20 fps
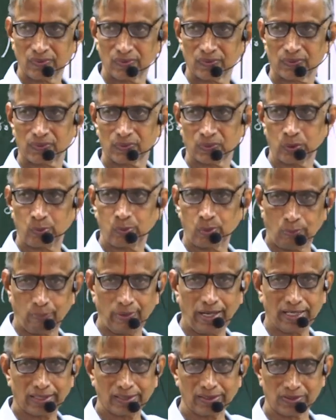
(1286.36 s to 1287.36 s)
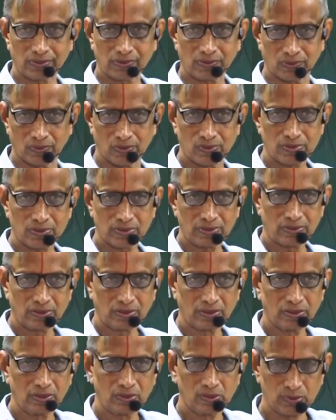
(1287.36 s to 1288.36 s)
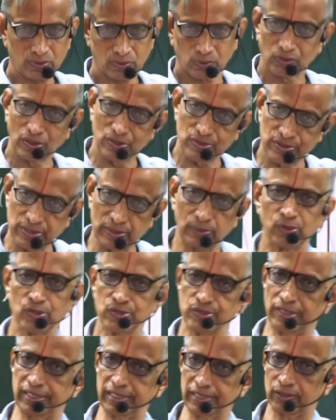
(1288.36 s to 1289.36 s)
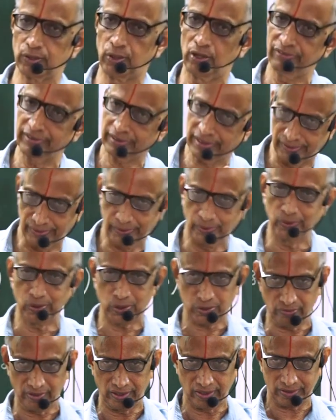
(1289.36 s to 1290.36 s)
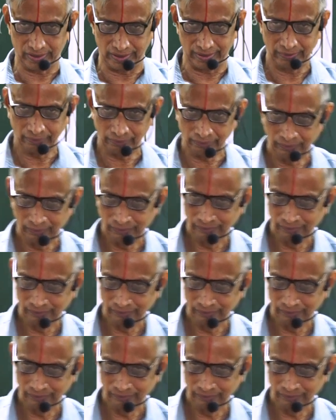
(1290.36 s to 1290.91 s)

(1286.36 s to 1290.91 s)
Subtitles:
so the pullback is closed. So the 0 set of a continuous function